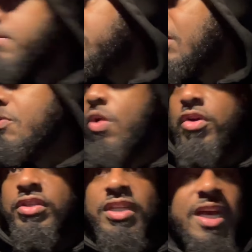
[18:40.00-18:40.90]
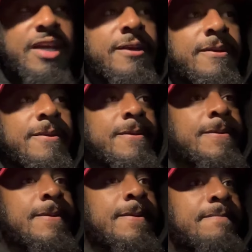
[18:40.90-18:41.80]
some work today
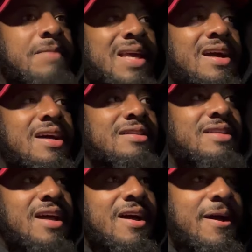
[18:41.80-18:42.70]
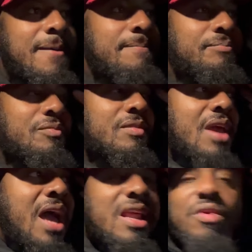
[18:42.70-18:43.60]
because um,
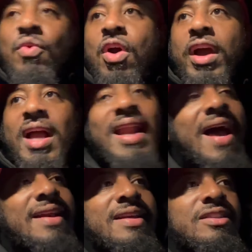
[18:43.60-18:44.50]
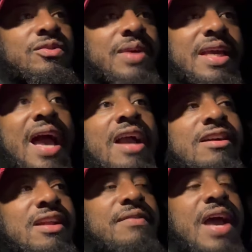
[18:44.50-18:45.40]
I didn't work a lot this week. I
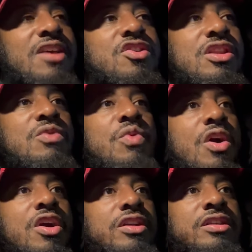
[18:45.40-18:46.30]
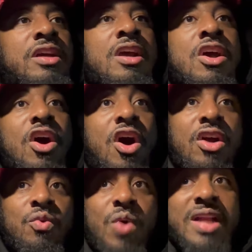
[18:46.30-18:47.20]
could have actually worked
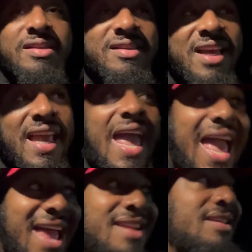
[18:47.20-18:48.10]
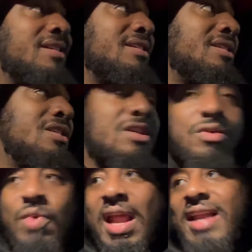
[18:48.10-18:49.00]
on Wednesday and,
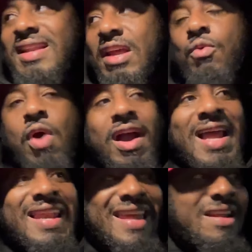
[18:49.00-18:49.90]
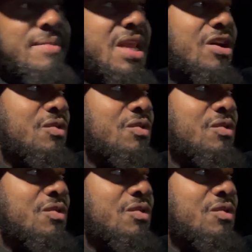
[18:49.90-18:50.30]
well, I did work a little bit on